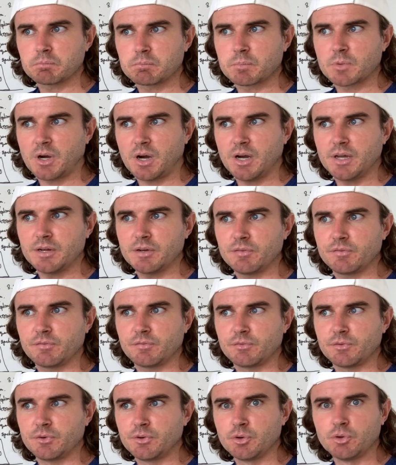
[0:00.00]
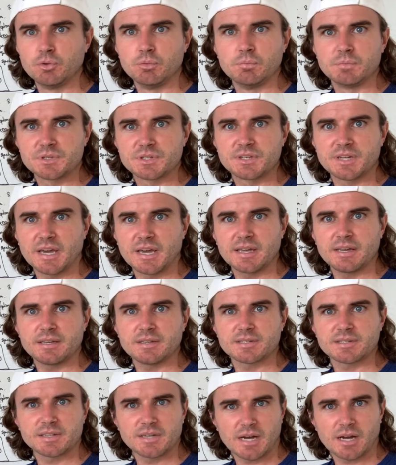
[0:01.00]
kind of doomsday
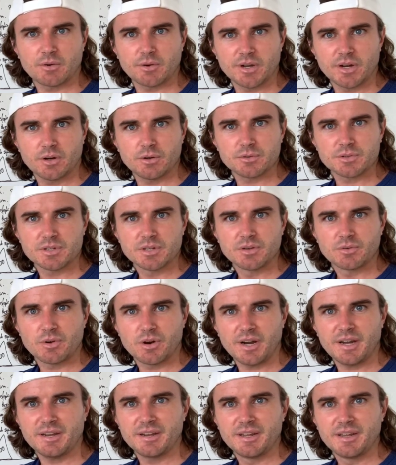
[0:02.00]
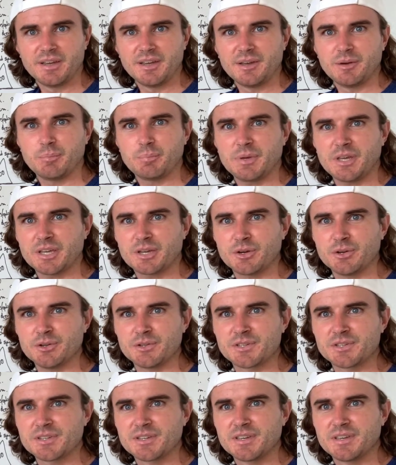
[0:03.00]
scenarios, right?
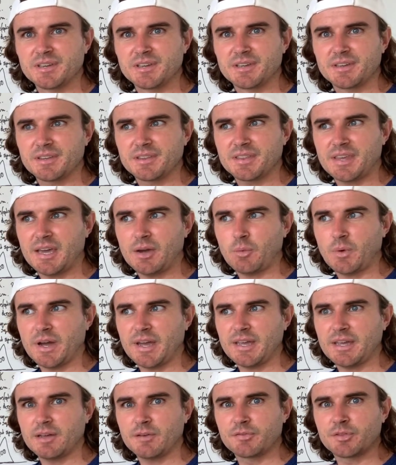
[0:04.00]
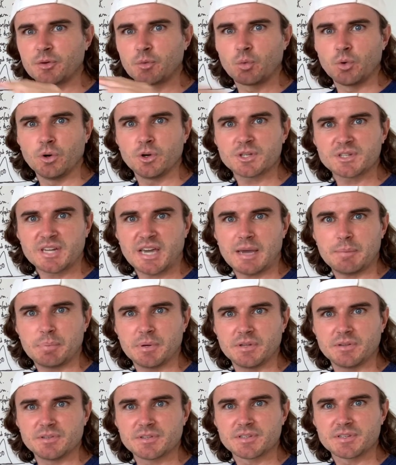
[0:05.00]
Because that way, if the worst
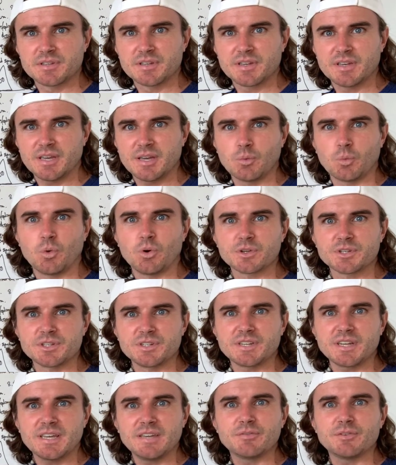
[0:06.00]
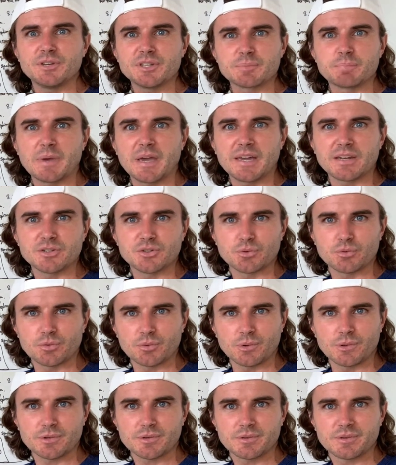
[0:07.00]
happens, it wasn't even as bad as you
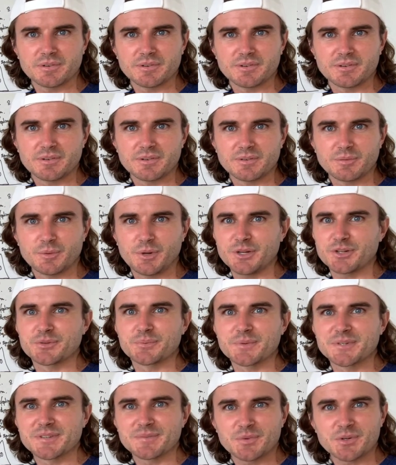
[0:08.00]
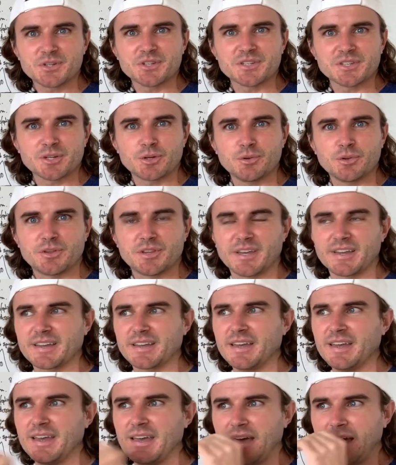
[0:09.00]
thought, which is a good thing.
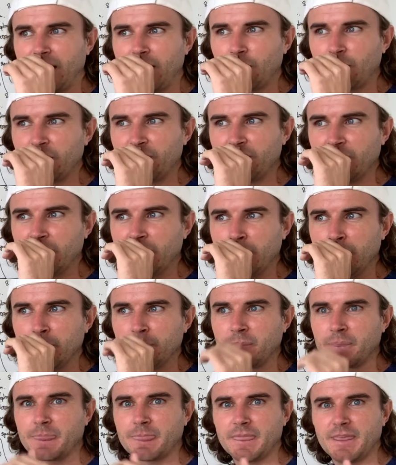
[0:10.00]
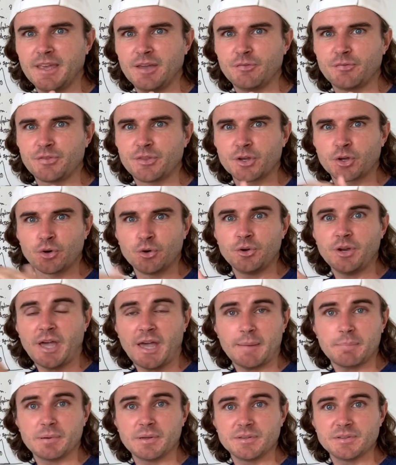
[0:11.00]
However, if the good
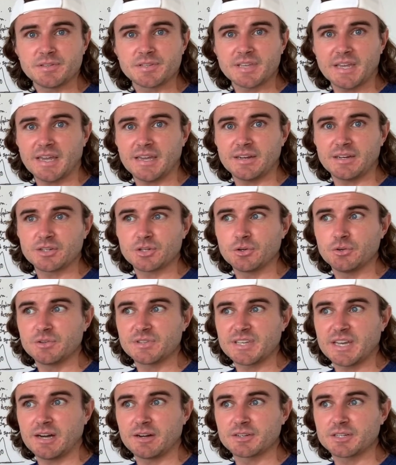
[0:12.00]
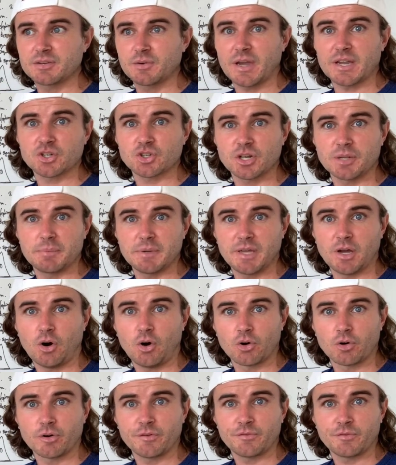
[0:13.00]
happens and it turns out to actually be
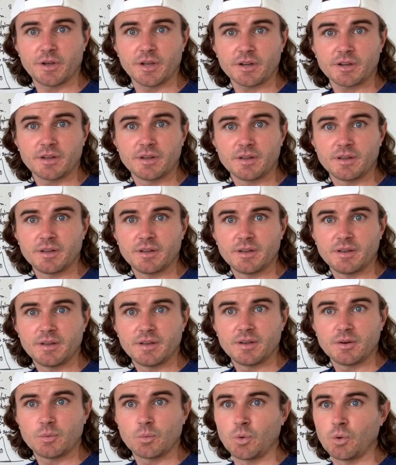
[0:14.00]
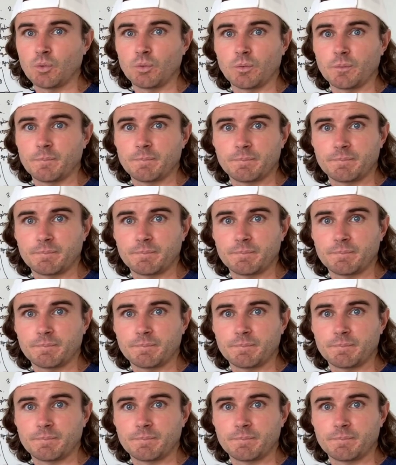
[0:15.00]
horrific, well,